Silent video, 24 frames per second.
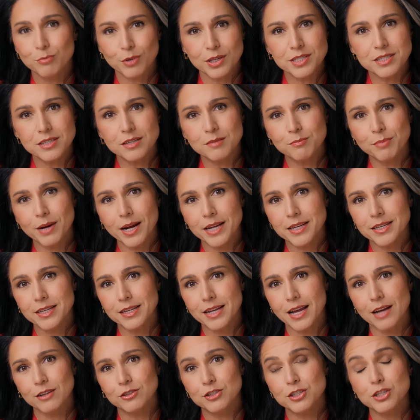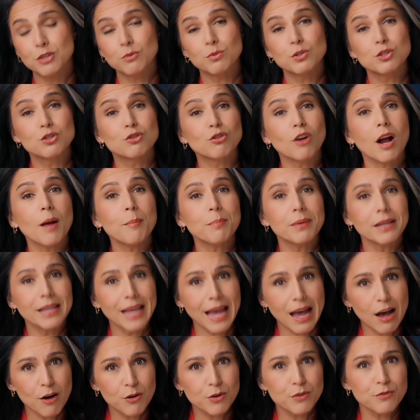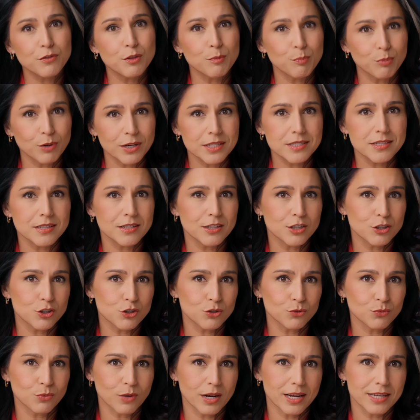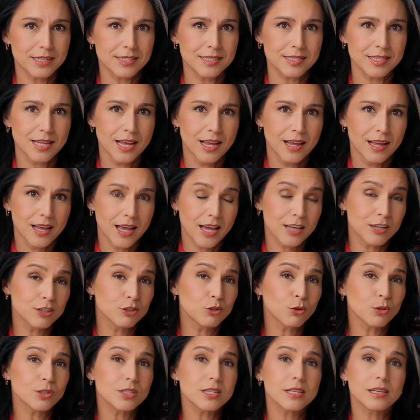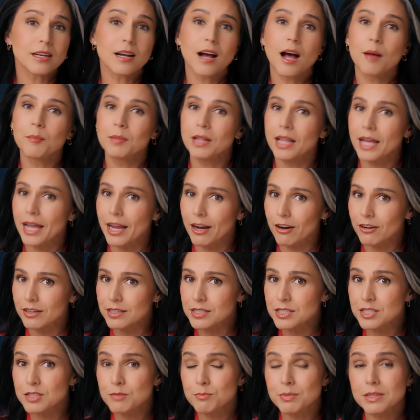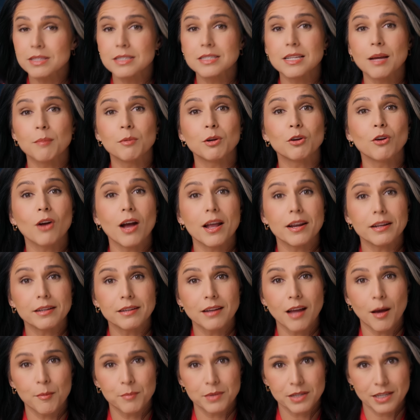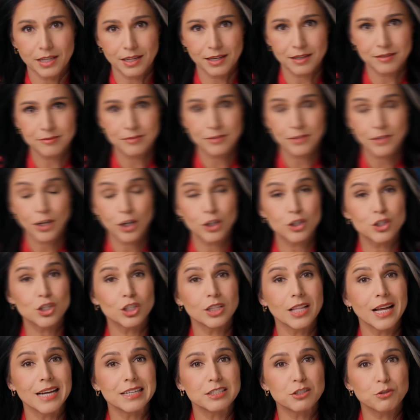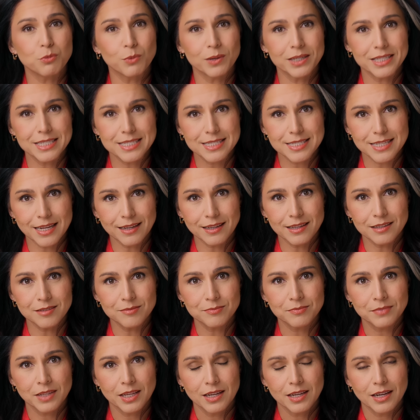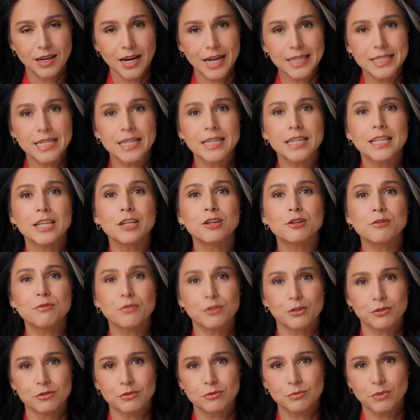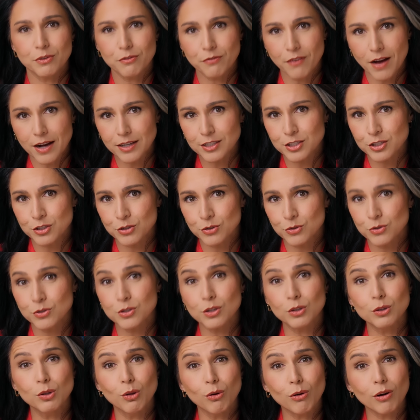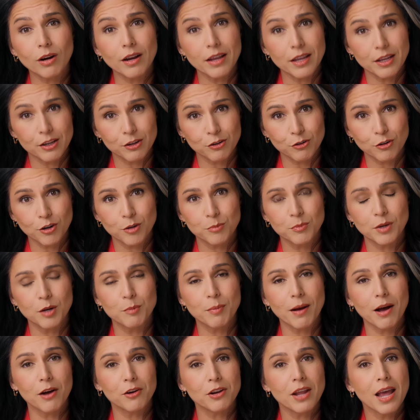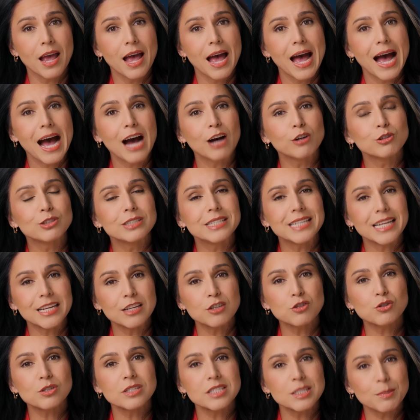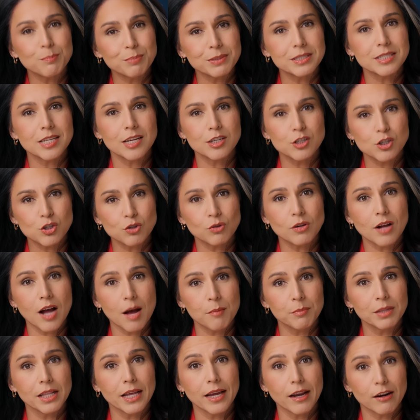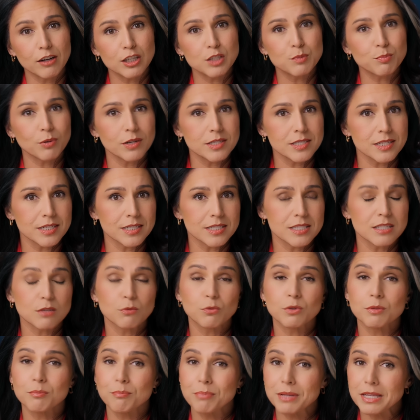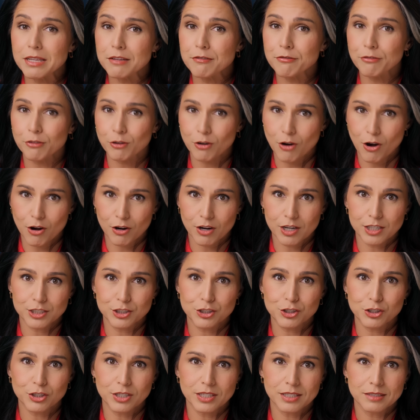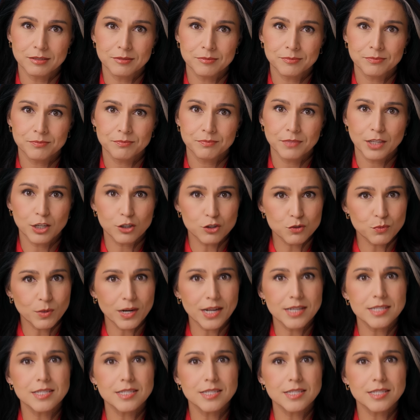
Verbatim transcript: President Biden announced he was dropping out of the presidential race and endorsing Kamala Harris to be the Democratic nominee. On July 22nd, I did an interview with Fox News' Laura Ingraham about how dangerous a potential Kamala Harris presidency would be for our country. Here's what I